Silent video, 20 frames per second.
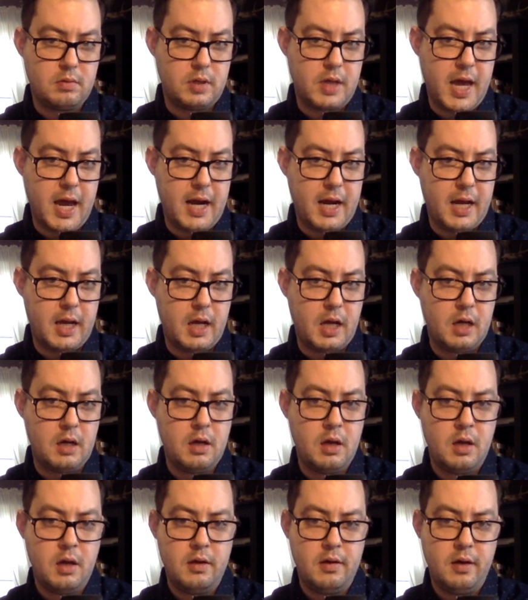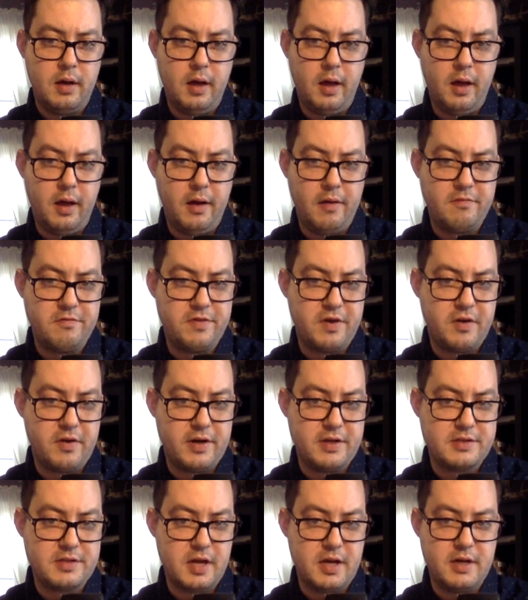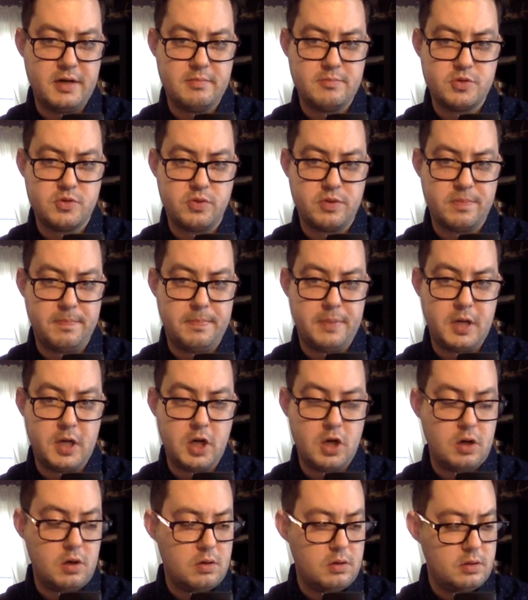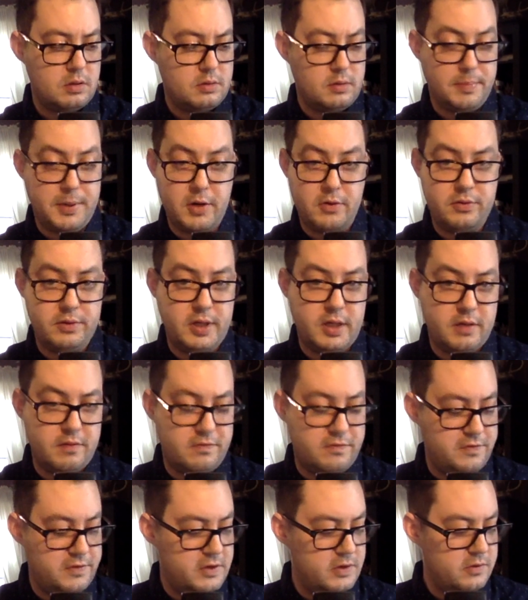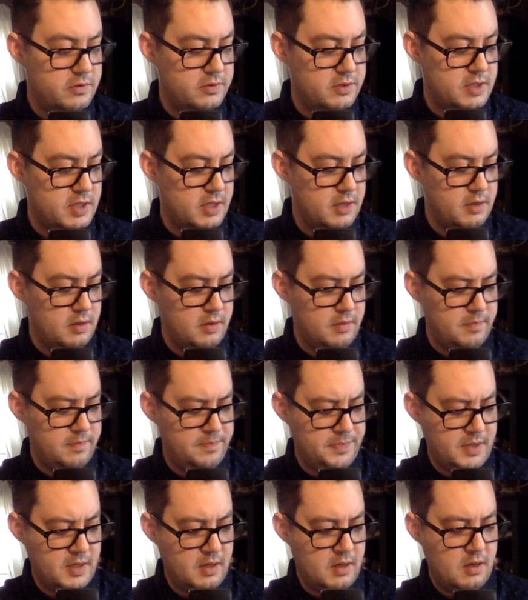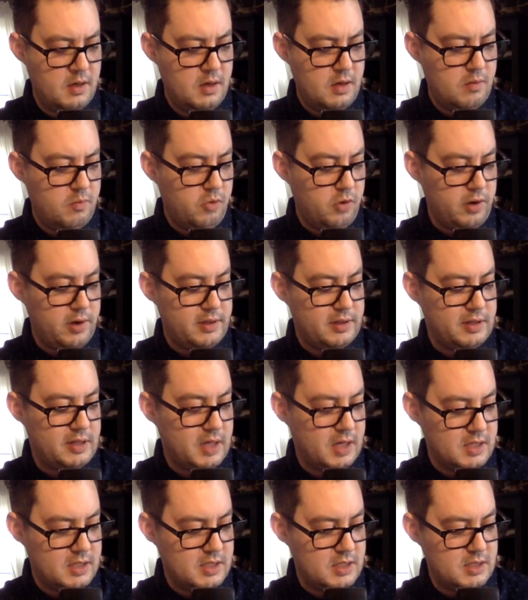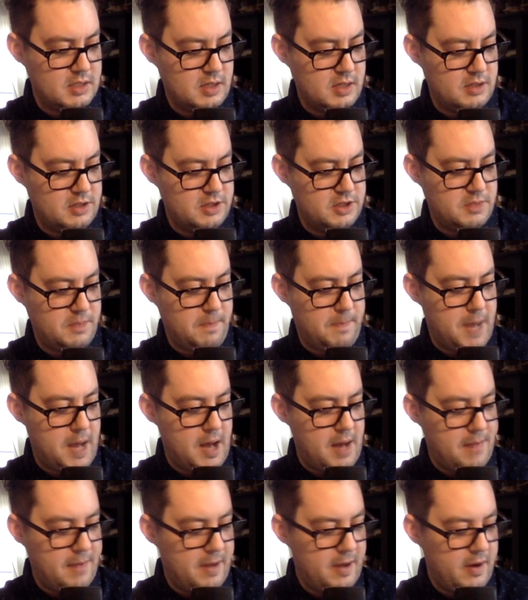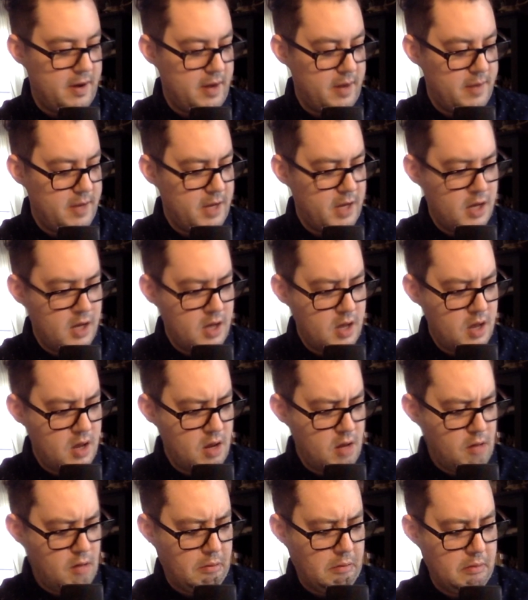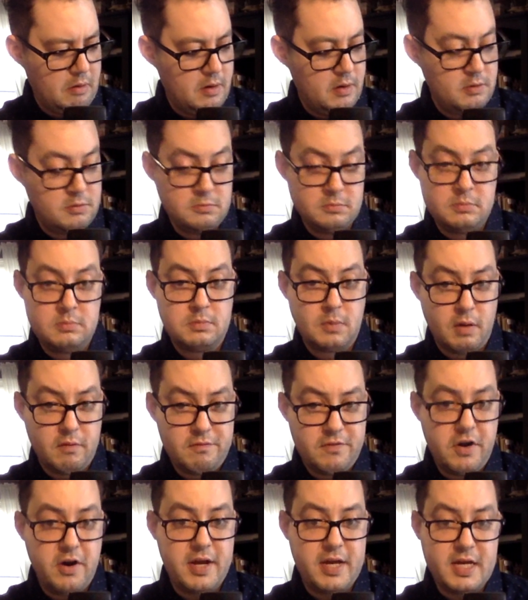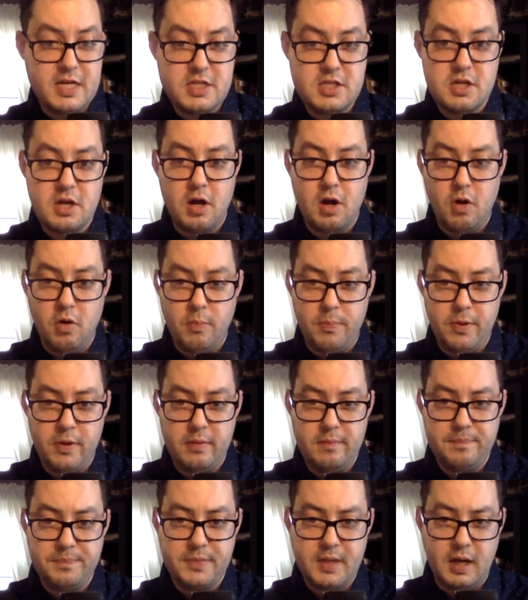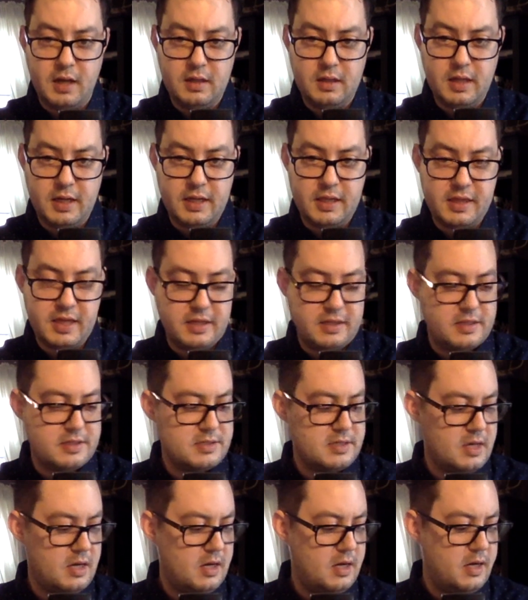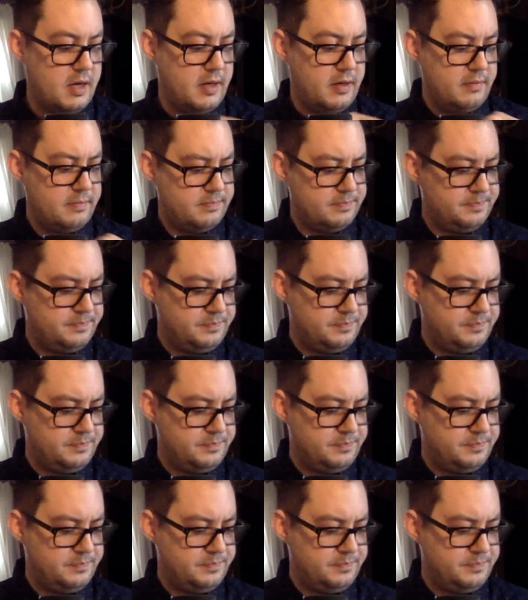getting various items with beer apparently infused in them. I'm worried a dust is gonna just pop out at me. Very easy to open. I like that design.